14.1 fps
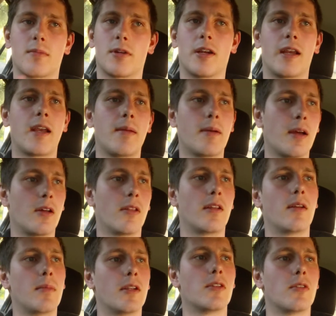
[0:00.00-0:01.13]
I'm going to email
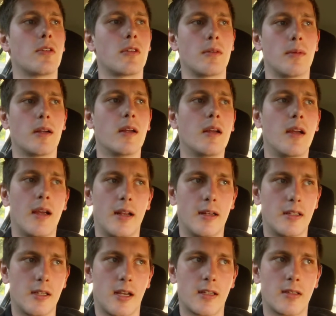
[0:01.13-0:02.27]
them and talk about and
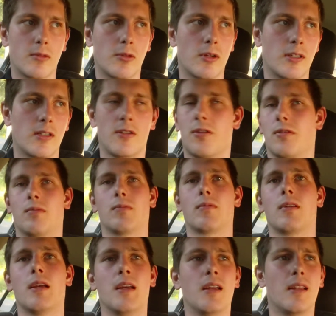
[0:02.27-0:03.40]
just ask them questions. Not
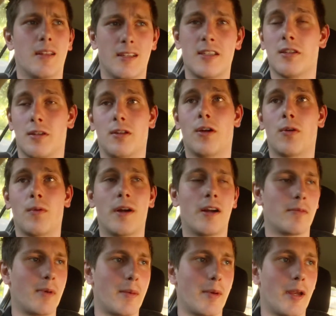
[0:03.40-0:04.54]
this is a long way
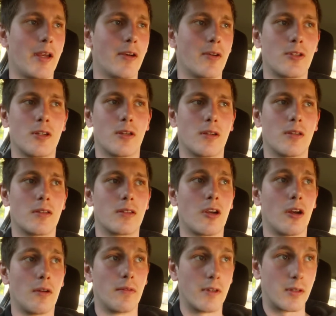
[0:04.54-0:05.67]
off, maybe a year or two, because
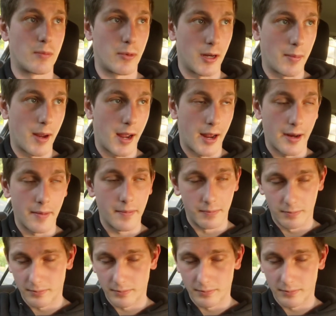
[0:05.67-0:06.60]
COVID's pretty bad,